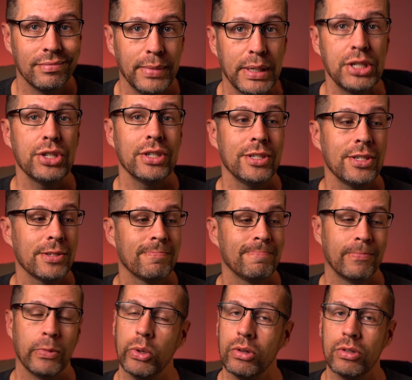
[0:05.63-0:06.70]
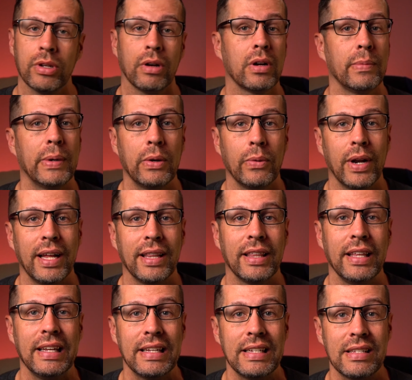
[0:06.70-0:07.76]
mentions, we're going to talk about what I
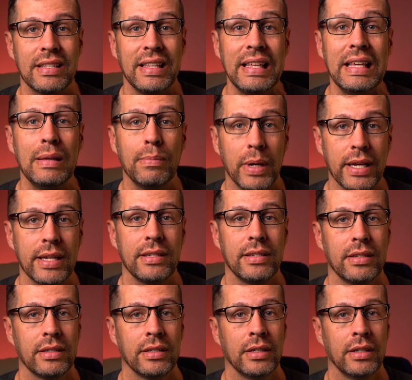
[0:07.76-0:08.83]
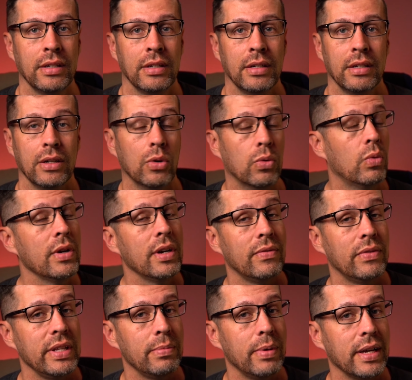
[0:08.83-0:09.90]
think is the best, or one of
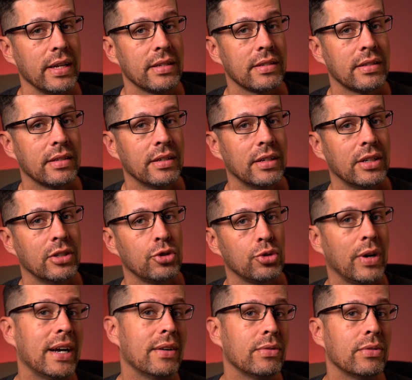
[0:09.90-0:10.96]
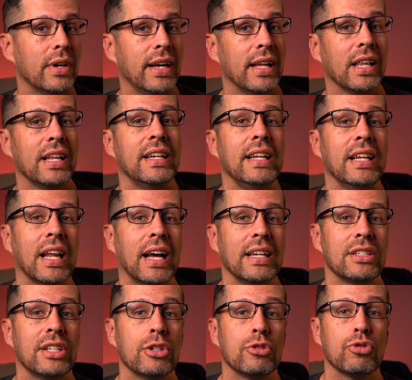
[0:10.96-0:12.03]
the best, travel L E D
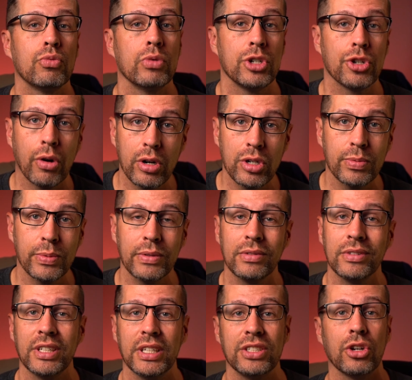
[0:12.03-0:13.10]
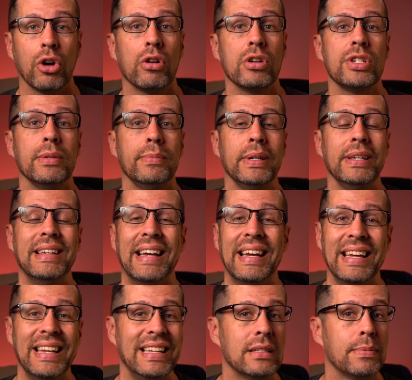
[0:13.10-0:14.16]
lights that's rechargeable, does R G B,
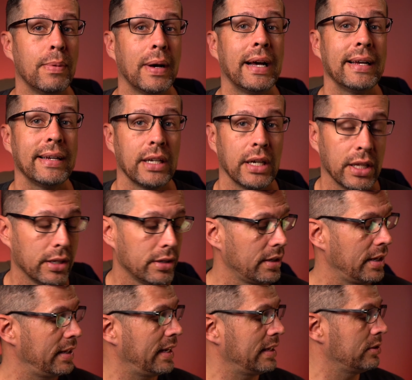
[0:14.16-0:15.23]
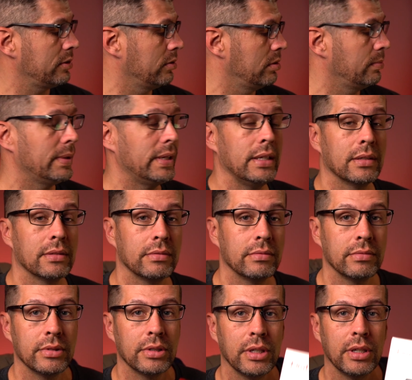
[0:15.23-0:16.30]
and it's by color, and that's going to be
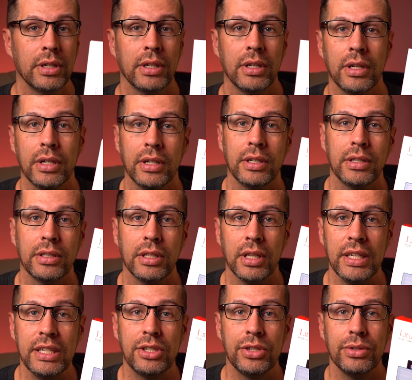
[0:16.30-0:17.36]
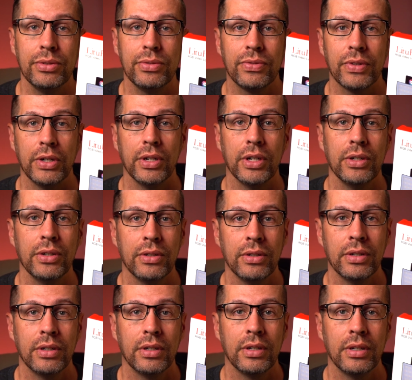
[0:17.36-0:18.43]
the
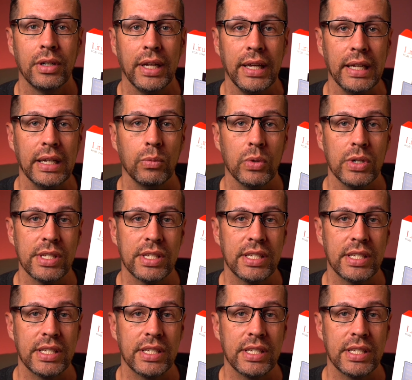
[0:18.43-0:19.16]
LituFoto N one